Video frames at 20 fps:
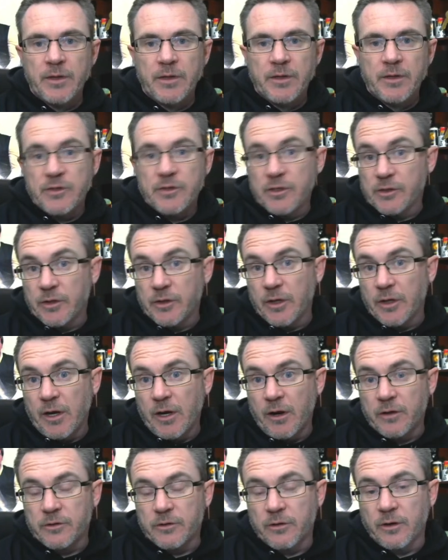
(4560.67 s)
she's a good
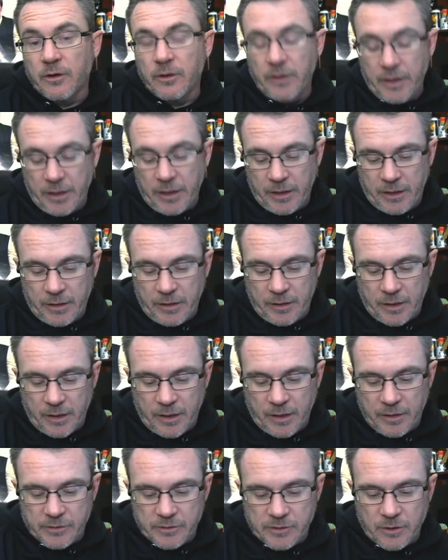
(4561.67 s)
character in late in
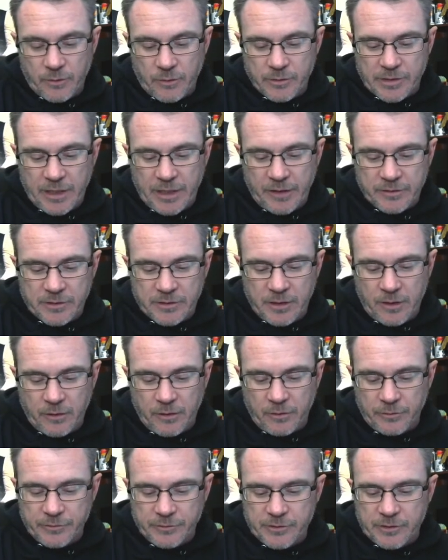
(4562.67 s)
uh, Star Wars Galaxy
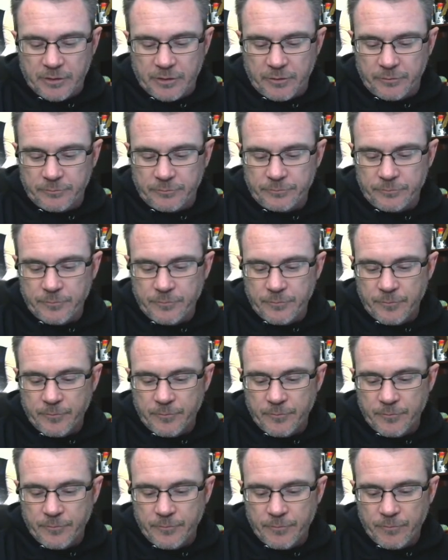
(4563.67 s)
Heroes. So
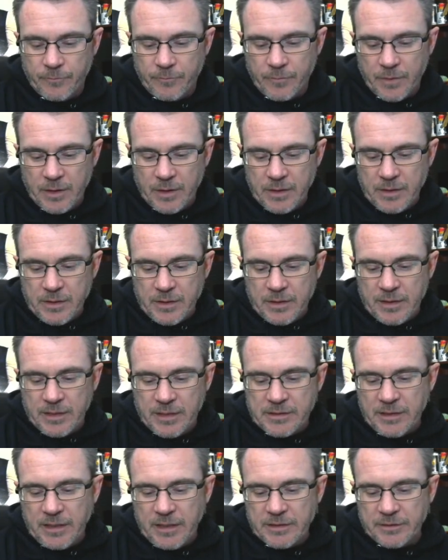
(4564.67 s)

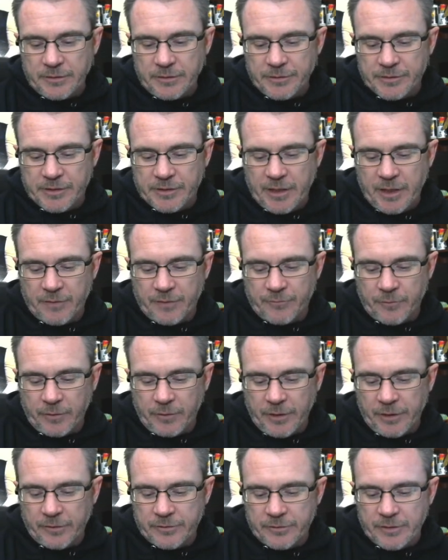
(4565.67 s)
that's a nice little scan for
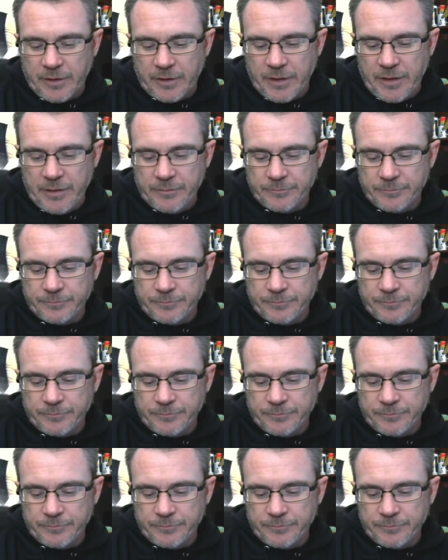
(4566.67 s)
later today.